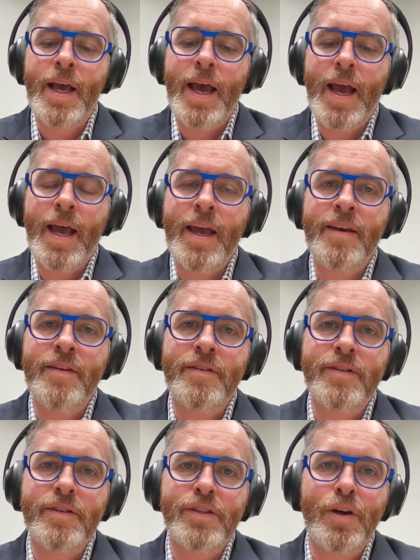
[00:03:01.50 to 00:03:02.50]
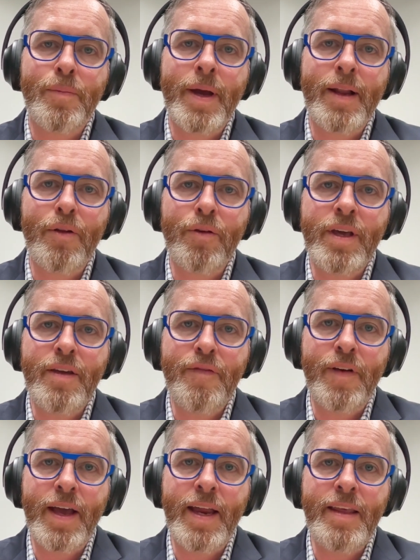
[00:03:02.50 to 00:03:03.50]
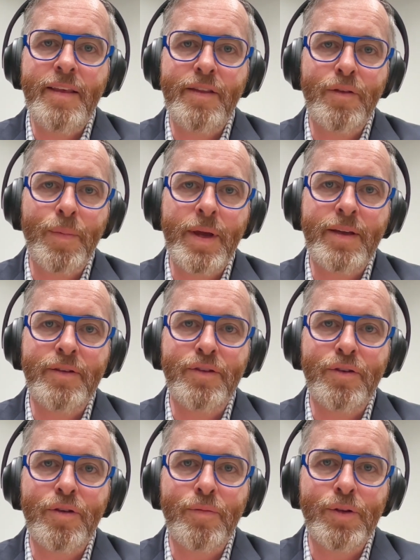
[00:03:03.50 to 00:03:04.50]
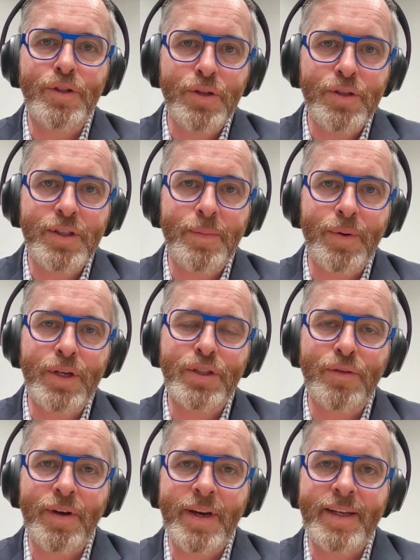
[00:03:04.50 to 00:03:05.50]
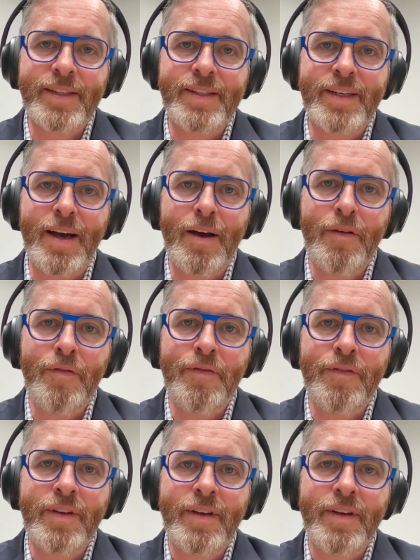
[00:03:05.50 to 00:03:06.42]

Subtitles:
And so we're looking for anything that we can do to reduce the pressure on our staff,